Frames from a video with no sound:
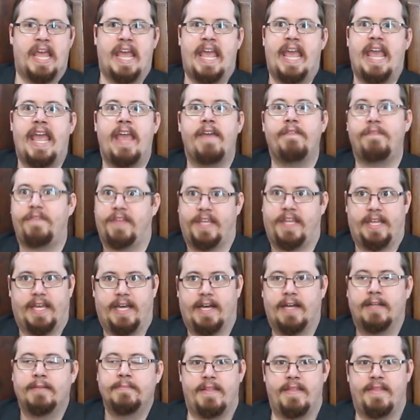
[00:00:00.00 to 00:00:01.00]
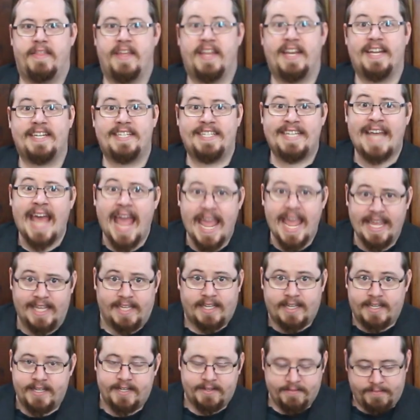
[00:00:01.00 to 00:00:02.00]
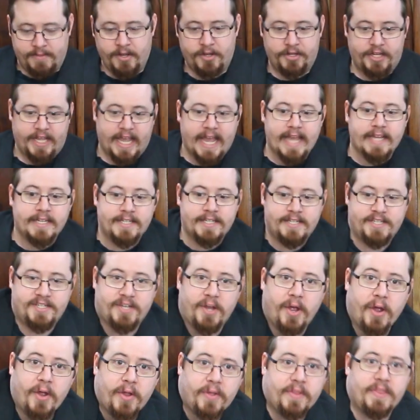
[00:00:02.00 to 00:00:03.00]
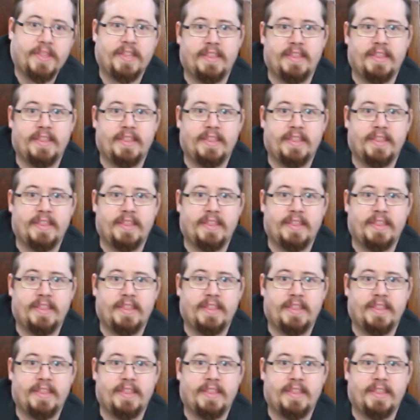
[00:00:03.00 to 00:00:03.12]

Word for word: heavier than a tank. Okay, so